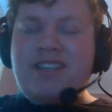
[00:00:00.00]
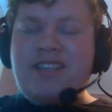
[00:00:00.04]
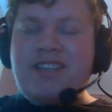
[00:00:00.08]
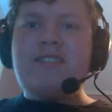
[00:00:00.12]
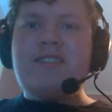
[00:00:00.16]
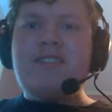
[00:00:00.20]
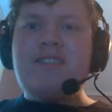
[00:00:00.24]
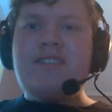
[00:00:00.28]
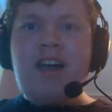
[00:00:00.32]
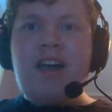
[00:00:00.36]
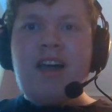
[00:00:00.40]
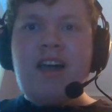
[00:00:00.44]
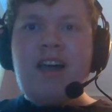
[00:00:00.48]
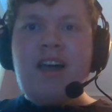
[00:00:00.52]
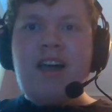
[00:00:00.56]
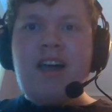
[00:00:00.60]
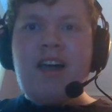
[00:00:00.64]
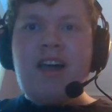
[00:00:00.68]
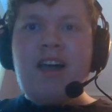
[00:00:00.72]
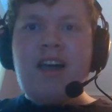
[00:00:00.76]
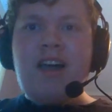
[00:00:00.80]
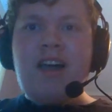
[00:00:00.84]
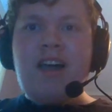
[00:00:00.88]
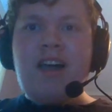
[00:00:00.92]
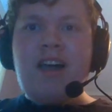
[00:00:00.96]

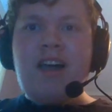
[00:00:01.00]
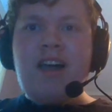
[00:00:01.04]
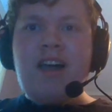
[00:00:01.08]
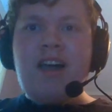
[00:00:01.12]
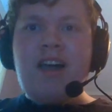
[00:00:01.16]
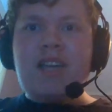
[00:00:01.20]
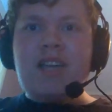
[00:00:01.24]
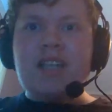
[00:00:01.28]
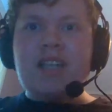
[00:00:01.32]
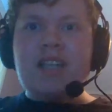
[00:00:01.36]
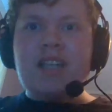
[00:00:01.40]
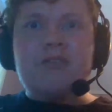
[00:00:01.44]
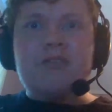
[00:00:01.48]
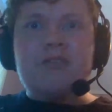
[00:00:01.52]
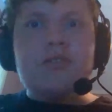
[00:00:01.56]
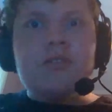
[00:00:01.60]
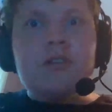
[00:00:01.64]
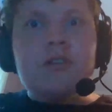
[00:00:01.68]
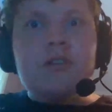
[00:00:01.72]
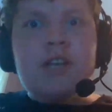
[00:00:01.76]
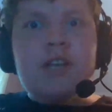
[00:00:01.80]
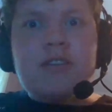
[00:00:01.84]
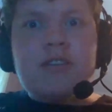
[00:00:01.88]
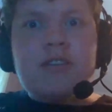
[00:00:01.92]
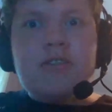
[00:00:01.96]
But yeah, sure,
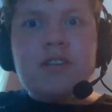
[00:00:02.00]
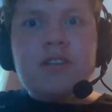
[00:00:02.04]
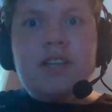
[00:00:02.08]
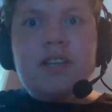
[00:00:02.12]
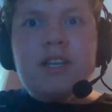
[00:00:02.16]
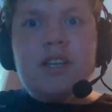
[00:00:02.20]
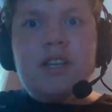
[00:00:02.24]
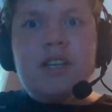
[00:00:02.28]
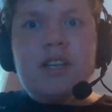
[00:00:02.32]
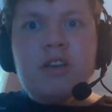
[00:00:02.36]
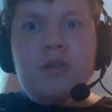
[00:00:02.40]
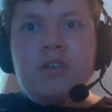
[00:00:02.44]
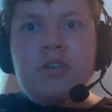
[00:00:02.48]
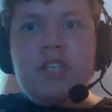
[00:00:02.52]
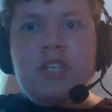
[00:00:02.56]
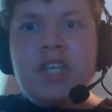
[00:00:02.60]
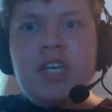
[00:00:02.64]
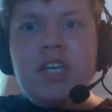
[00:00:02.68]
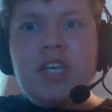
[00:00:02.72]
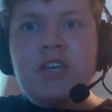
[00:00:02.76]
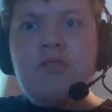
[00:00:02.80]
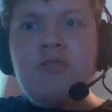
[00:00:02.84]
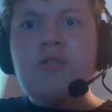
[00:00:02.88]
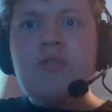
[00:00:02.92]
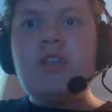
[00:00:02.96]
let's continue. It's a
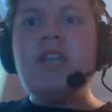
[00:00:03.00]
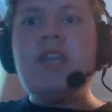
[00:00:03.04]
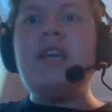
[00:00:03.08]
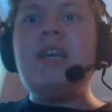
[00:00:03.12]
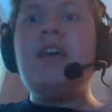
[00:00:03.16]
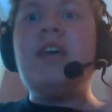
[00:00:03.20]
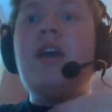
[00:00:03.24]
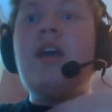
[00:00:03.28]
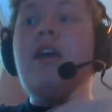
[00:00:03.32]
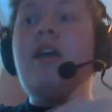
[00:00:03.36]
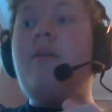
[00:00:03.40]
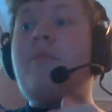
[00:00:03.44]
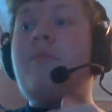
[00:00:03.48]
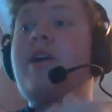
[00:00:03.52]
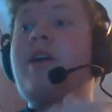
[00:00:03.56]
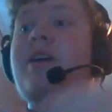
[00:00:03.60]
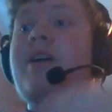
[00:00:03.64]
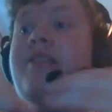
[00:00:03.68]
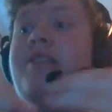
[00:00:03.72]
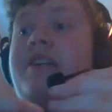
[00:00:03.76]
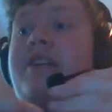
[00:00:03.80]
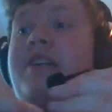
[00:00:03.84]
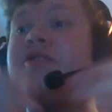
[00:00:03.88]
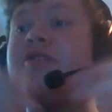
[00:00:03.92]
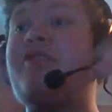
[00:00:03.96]
Qt because it's
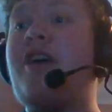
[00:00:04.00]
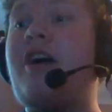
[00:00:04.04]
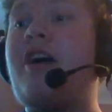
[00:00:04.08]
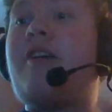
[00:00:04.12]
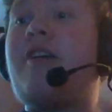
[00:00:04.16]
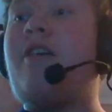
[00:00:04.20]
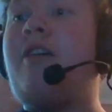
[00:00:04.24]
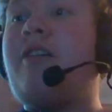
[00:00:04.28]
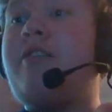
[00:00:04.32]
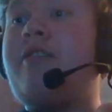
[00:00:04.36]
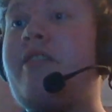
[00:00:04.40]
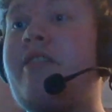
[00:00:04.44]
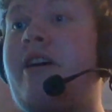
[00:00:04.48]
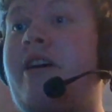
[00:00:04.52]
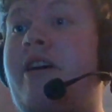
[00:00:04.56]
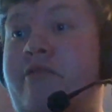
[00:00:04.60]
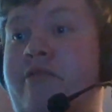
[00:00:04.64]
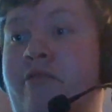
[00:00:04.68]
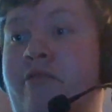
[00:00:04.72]
stuck on a Chromium